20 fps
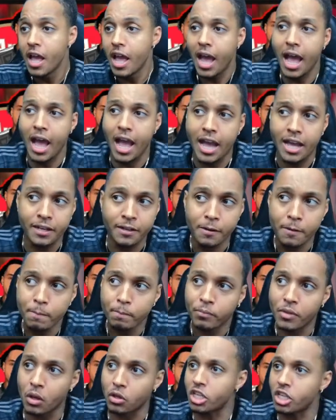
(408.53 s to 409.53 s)
And
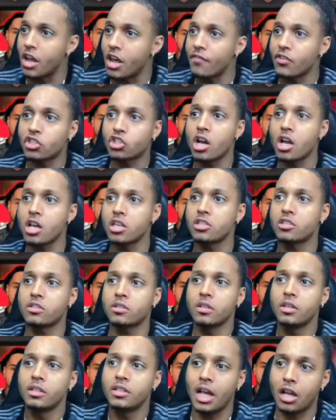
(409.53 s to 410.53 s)
there was another chance
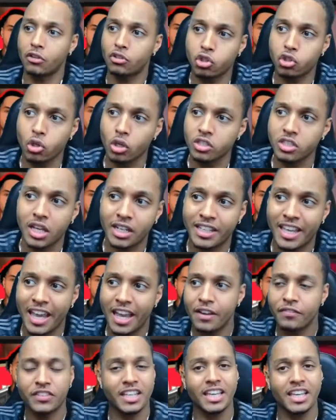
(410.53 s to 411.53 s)
that Trossard gave to